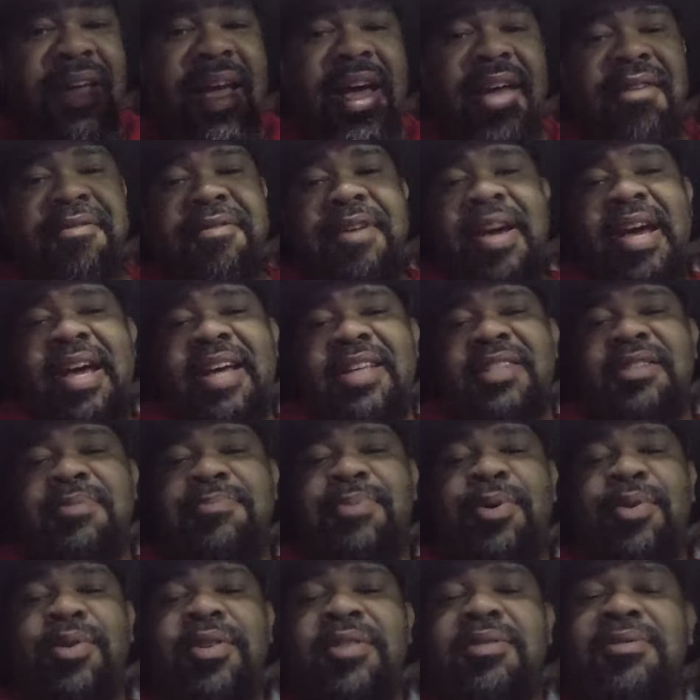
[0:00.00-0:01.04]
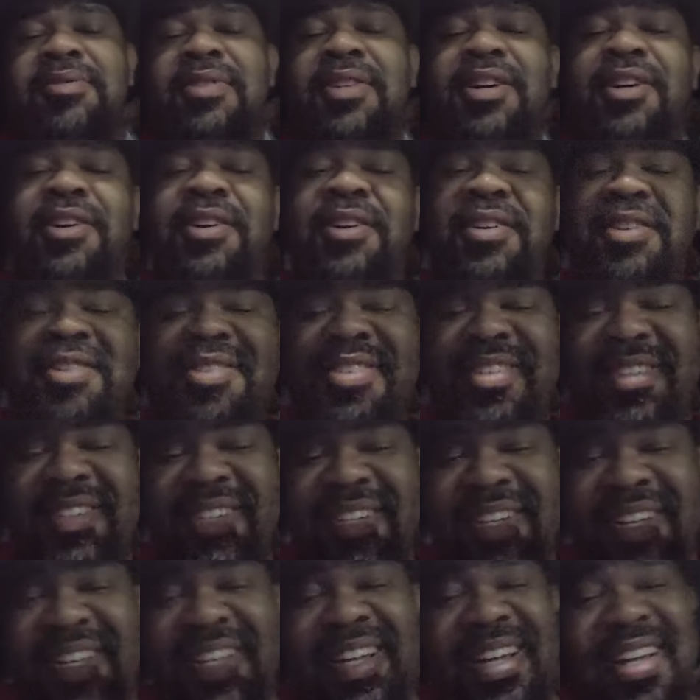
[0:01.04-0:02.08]
Advance Sports Talk.
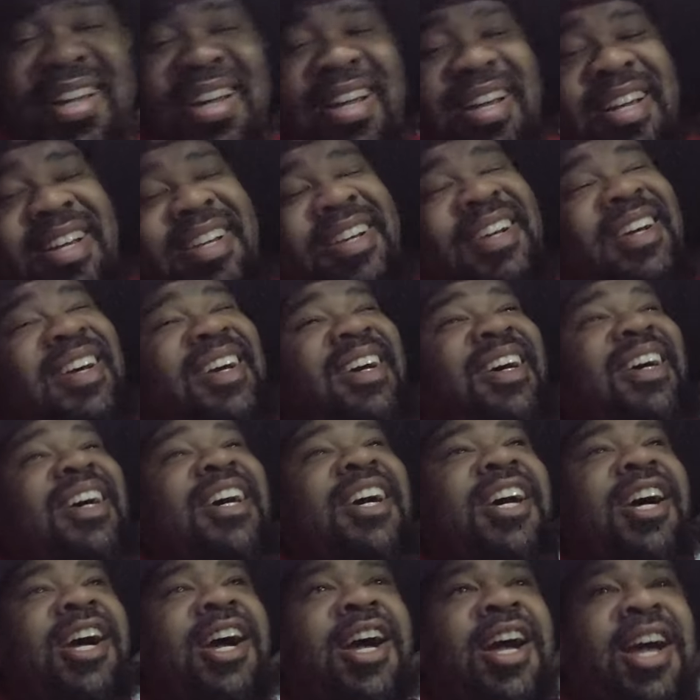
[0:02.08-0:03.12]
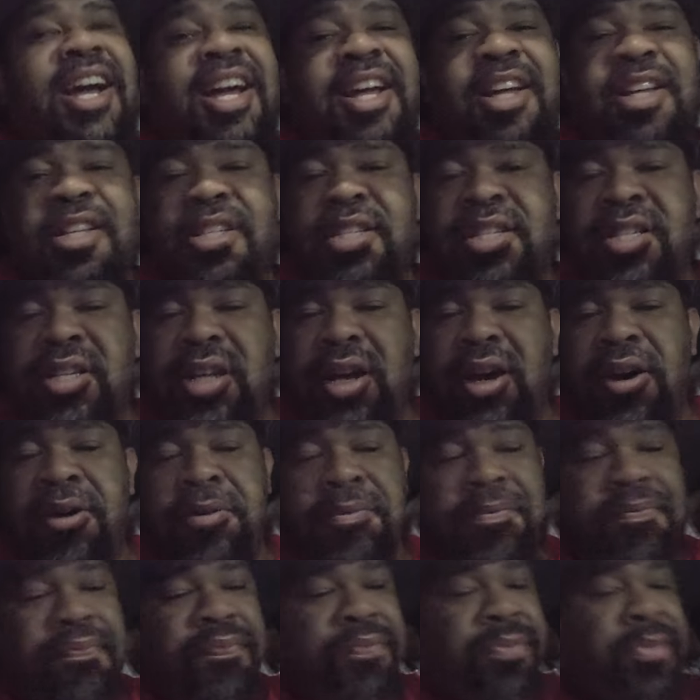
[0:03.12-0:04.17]
All right,
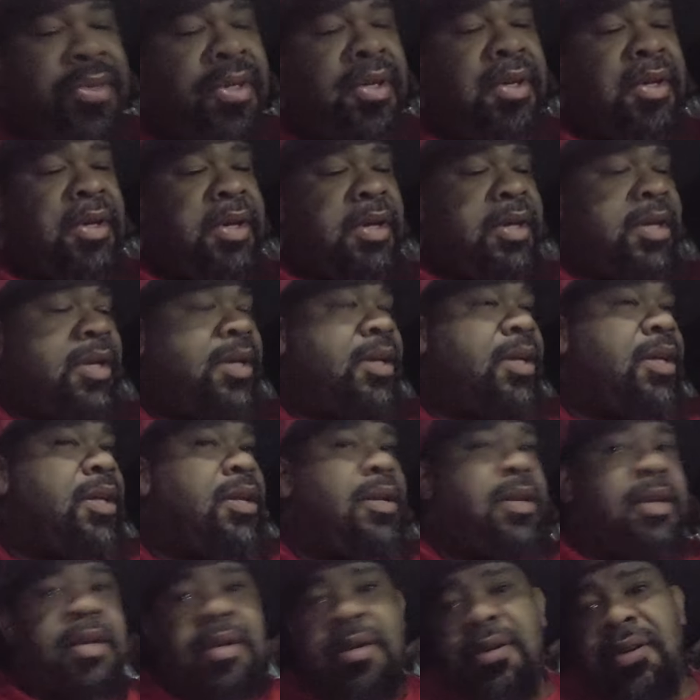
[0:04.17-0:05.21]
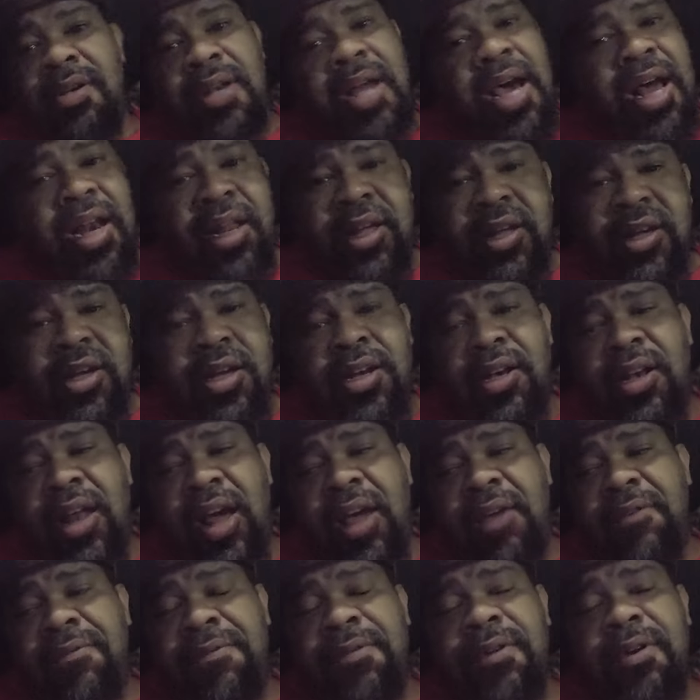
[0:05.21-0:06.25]
so not a good
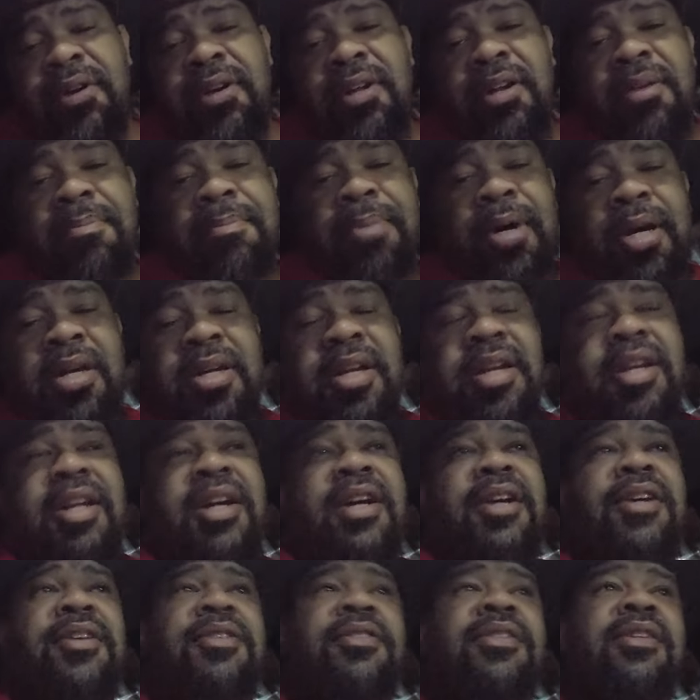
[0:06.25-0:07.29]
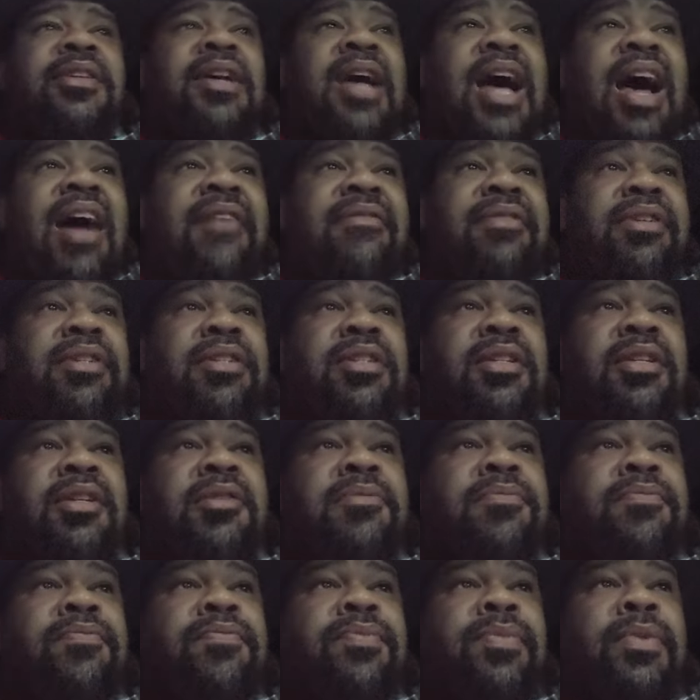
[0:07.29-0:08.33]
night for the Buccaneers,
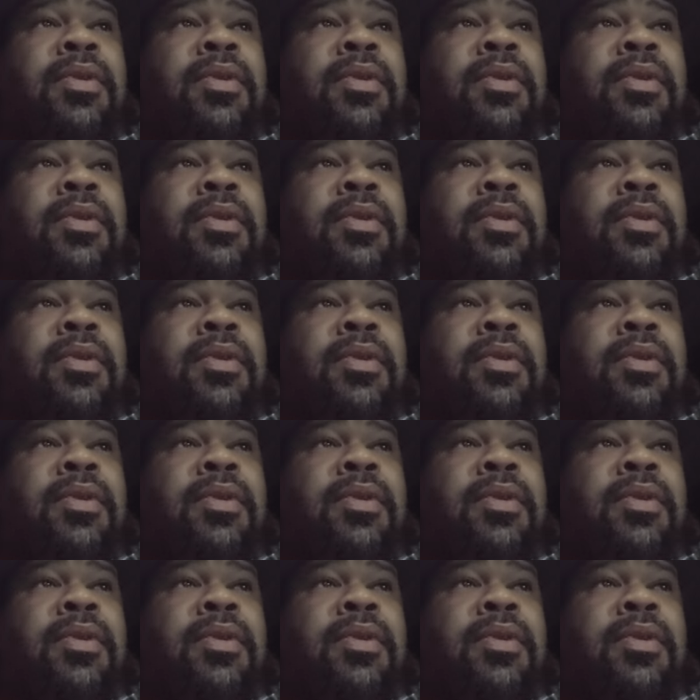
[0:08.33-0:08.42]
obviously.